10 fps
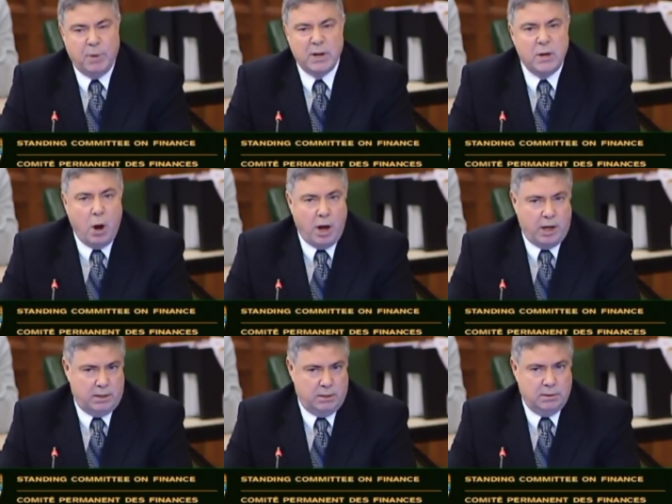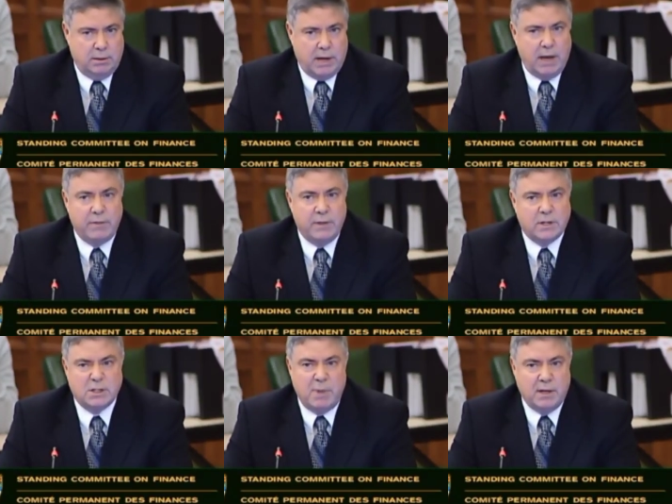but not at the
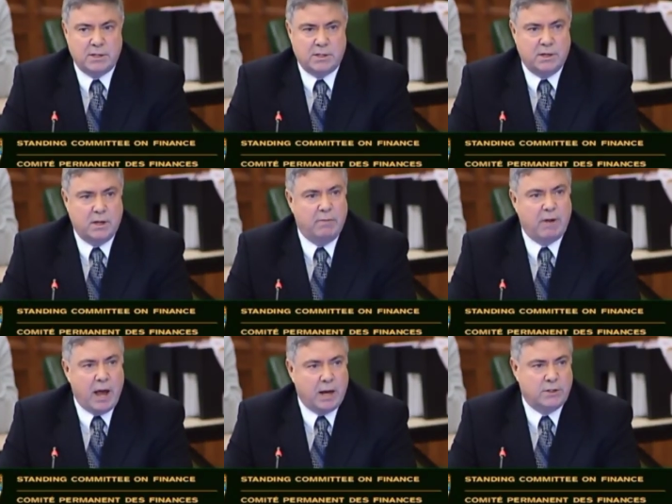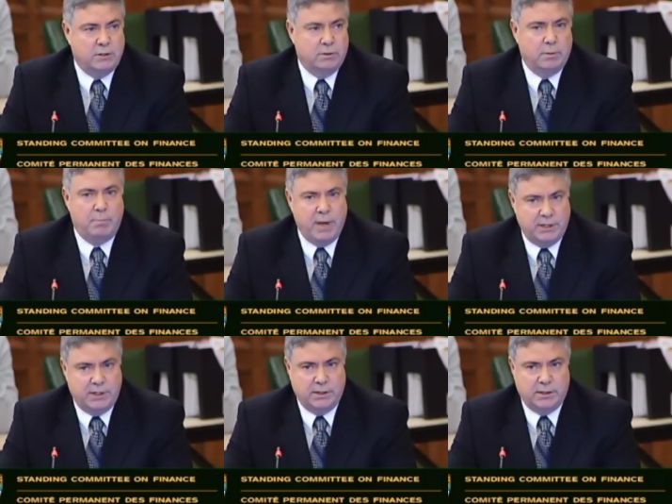expense of actual
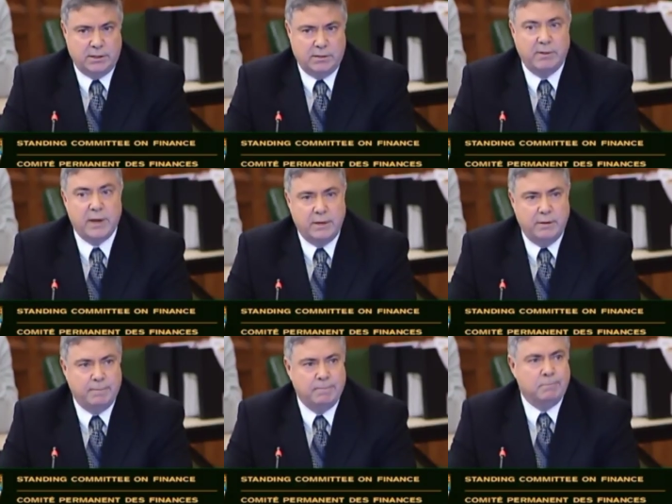pensions. Thank you.